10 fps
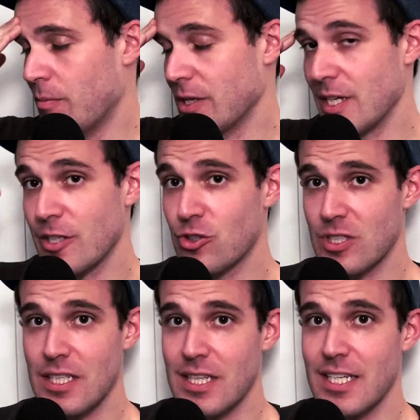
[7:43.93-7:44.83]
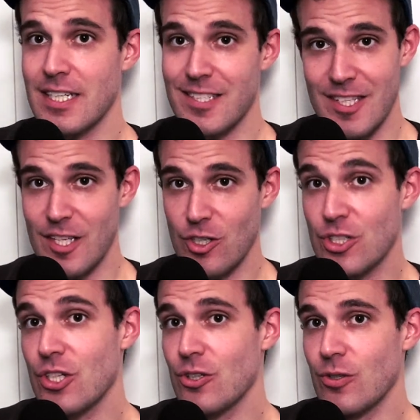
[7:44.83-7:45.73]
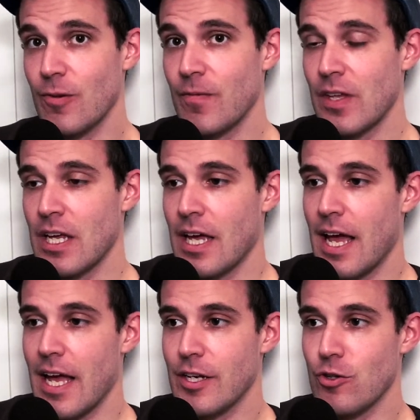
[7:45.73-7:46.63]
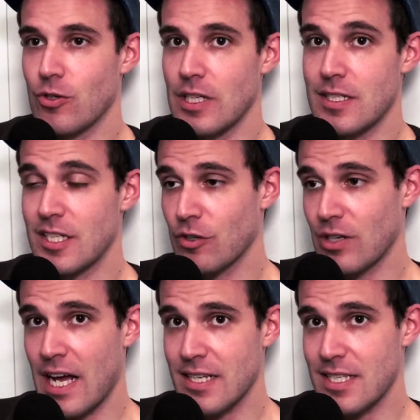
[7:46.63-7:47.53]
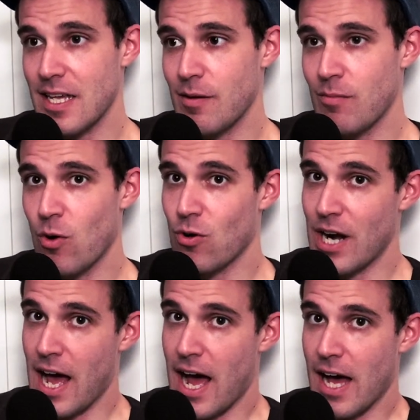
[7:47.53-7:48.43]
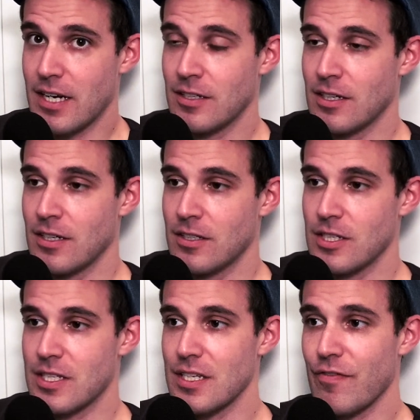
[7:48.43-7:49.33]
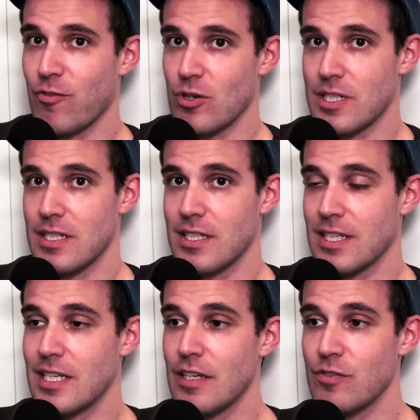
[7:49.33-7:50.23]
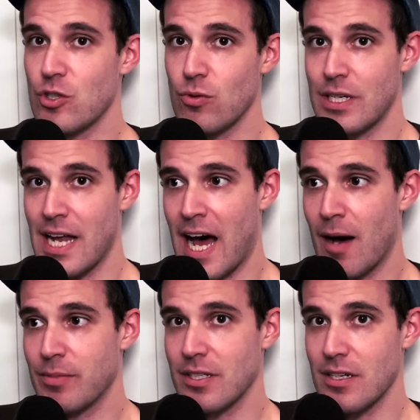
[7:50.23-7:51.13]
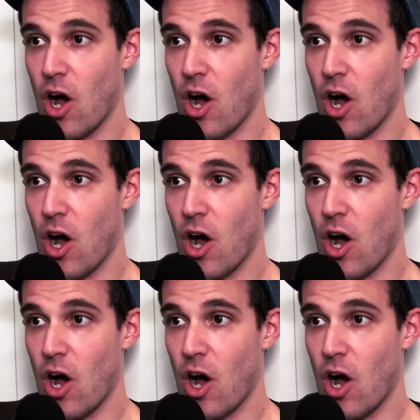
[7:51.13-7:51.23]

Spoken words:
But the interesting thing is that there are 2, and you can synchronize them or not. The C4 synth gives you a knob to